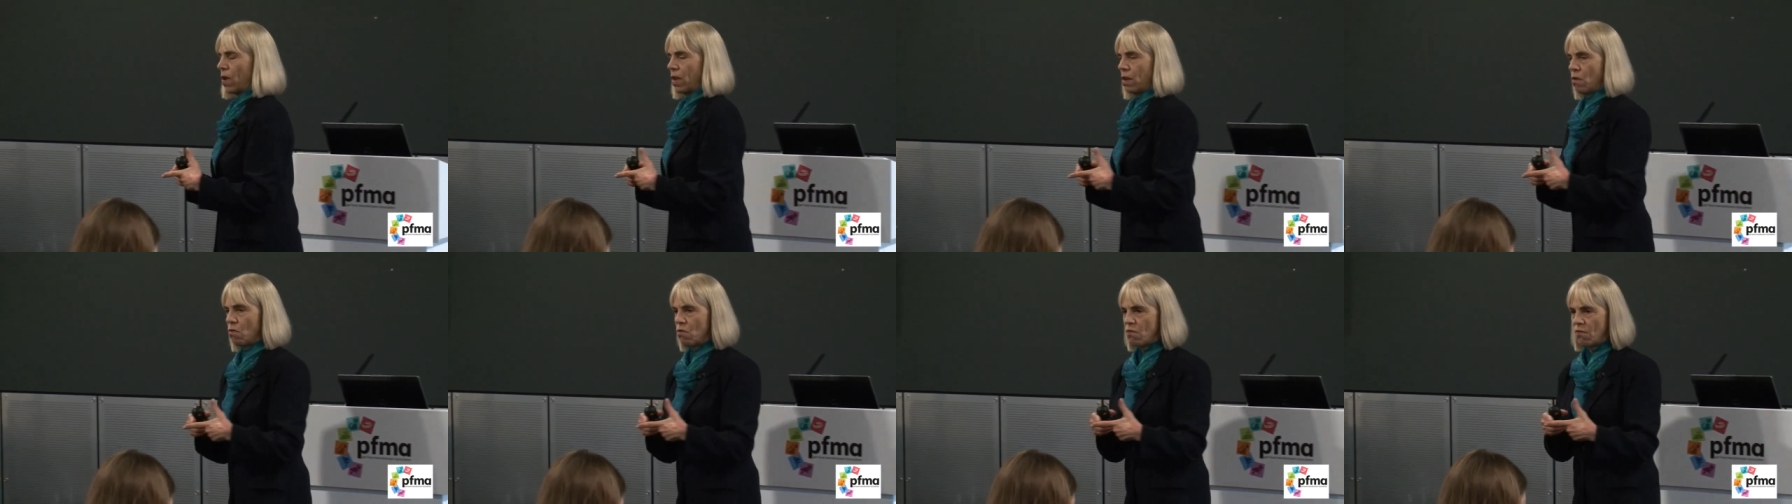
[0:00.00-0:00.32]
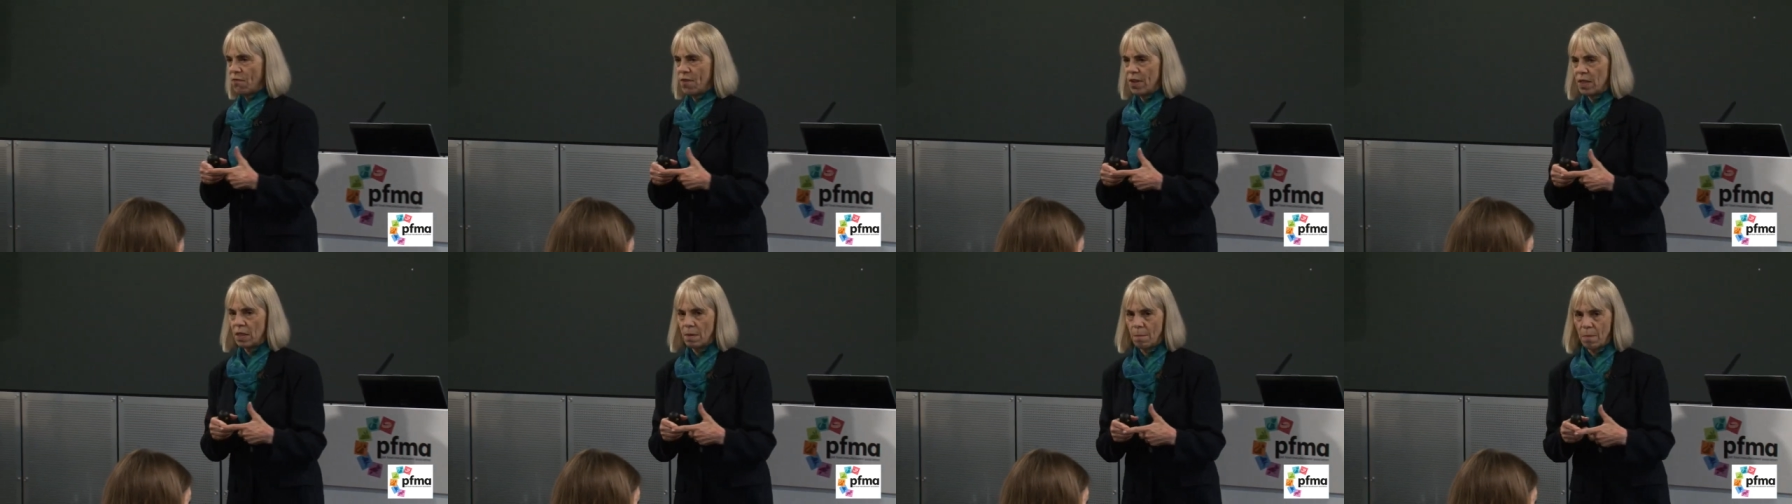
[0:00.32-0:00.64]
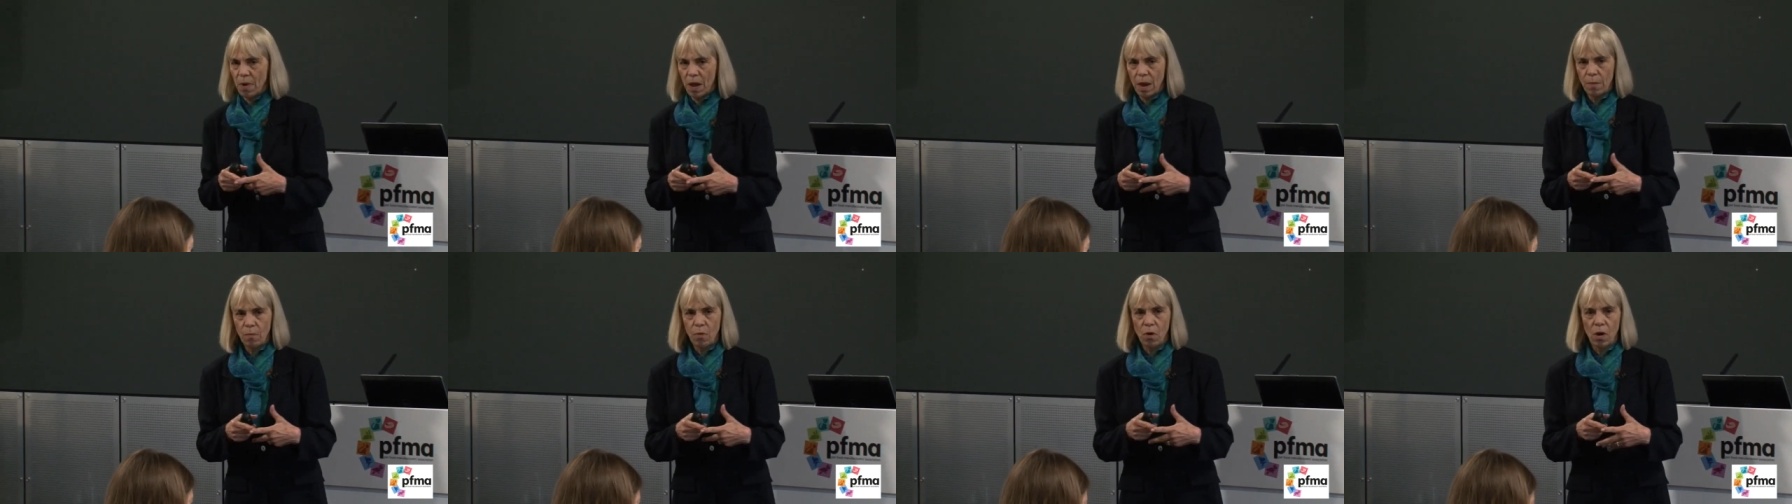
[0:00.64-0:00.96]
don't feed them
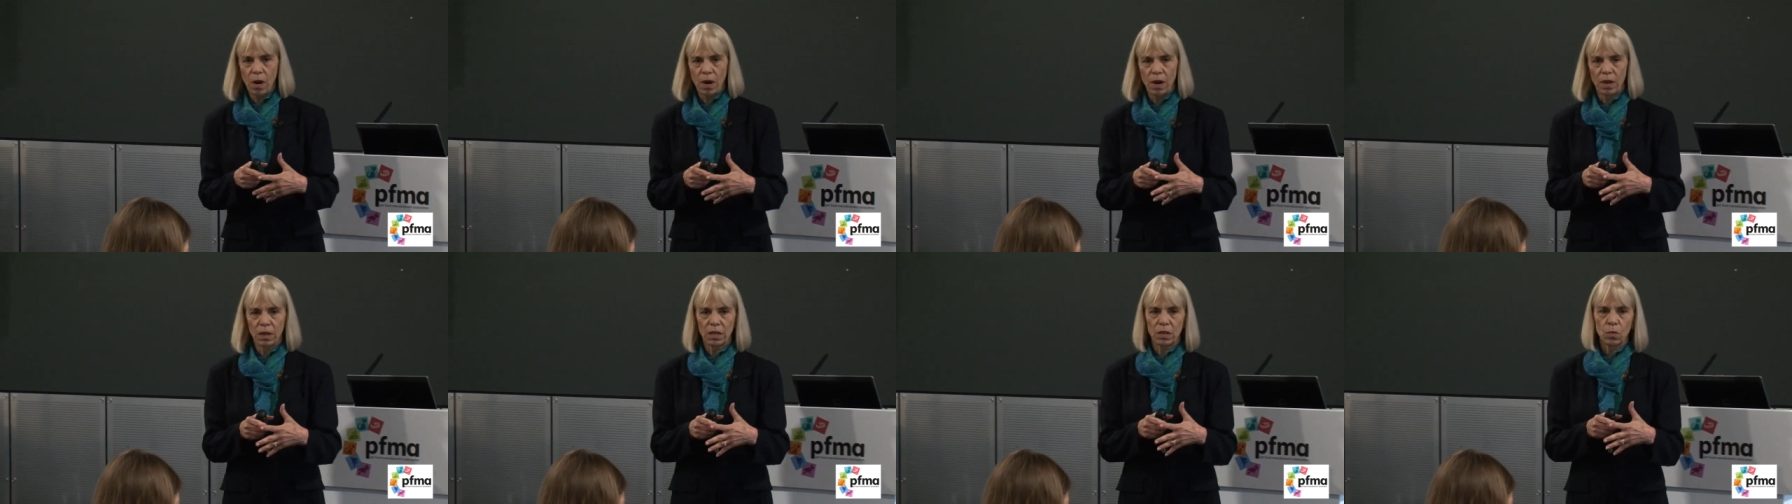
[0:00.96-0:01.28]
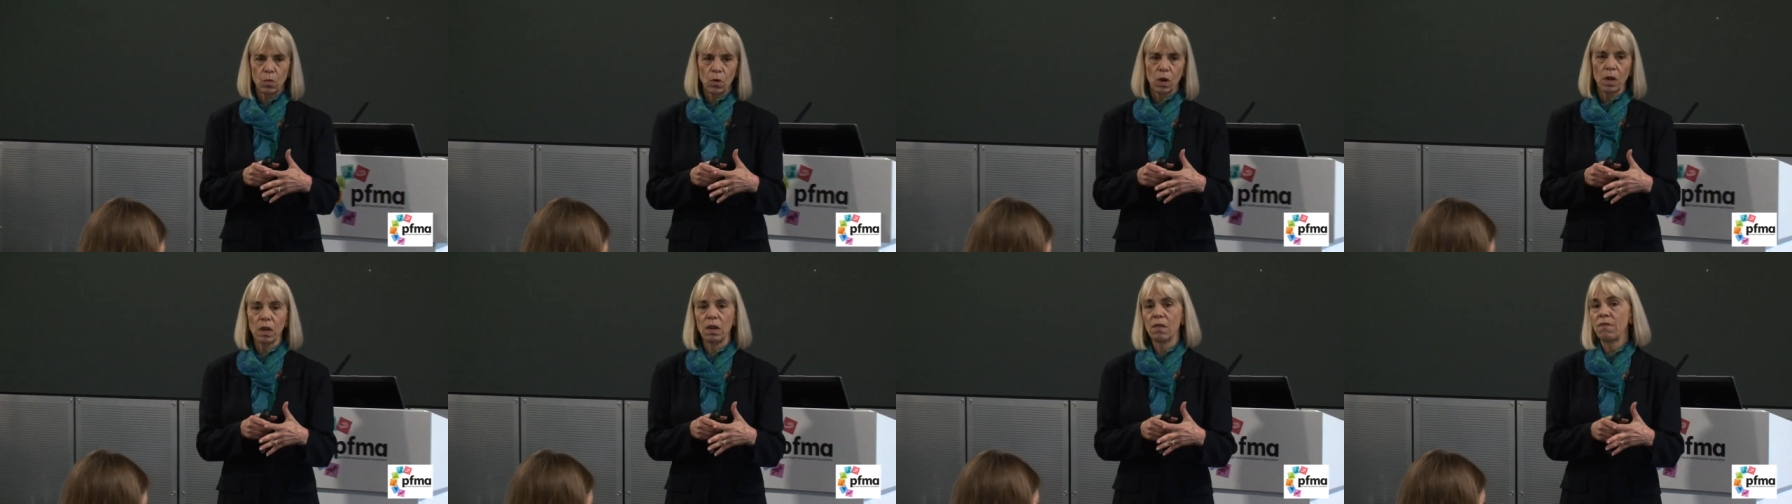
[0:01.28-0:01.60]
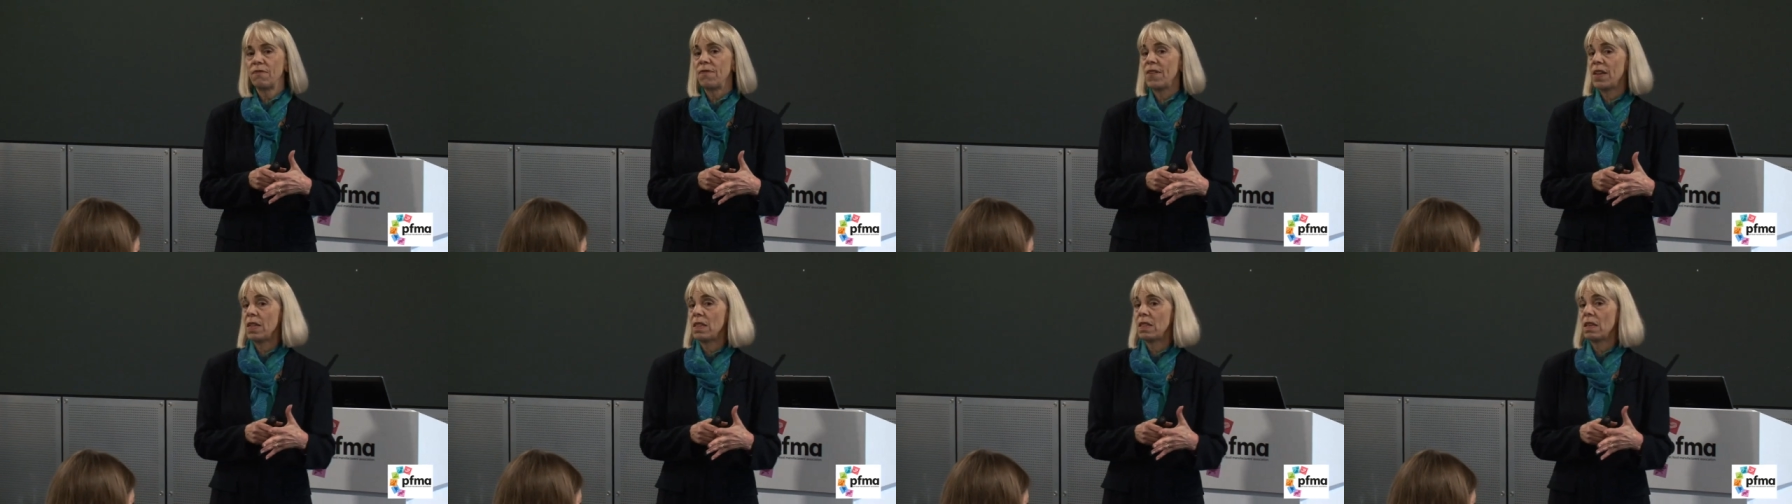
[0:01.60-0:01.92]
byproducts? We're going to
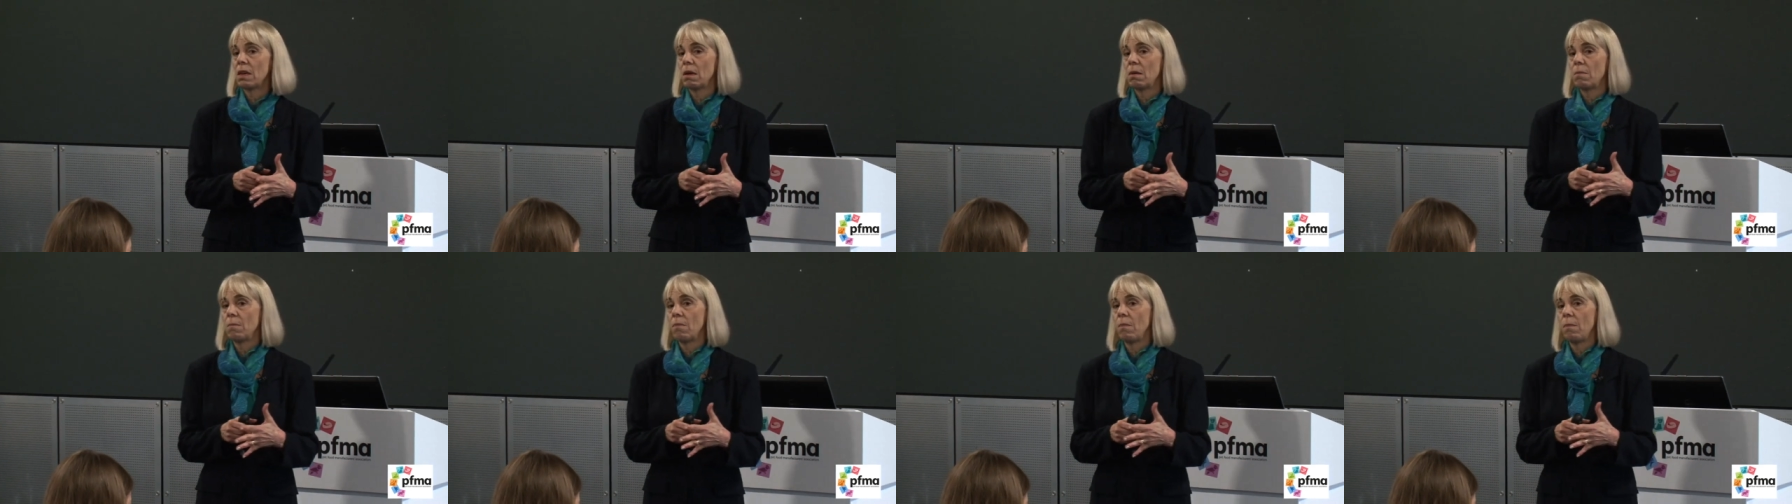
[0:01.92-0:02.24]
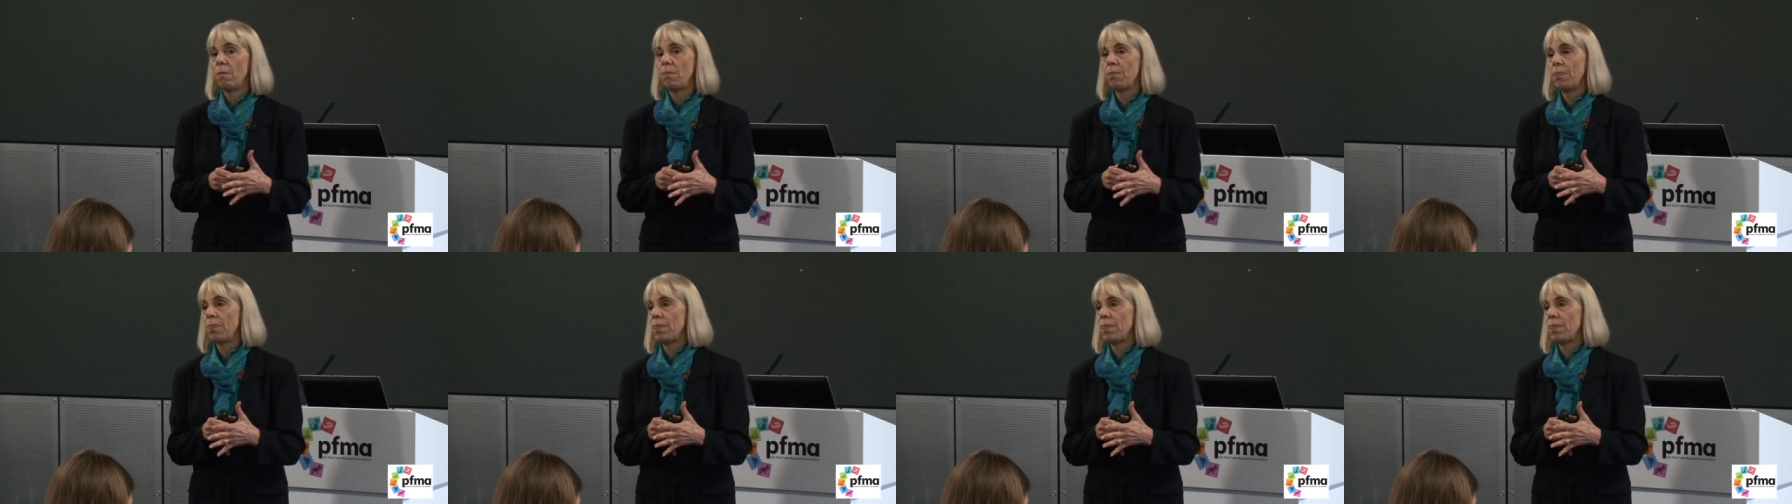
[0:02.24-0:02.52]
feed them